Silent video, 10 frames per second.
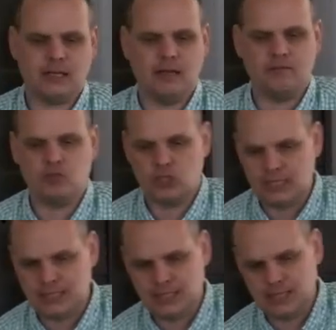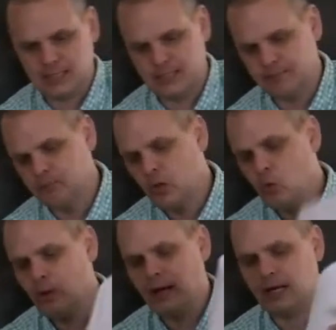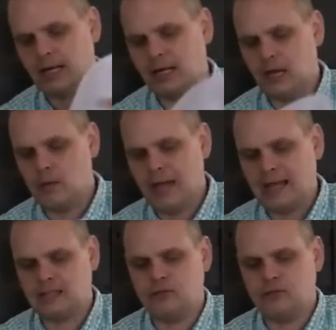of Jesus. We are going to go back to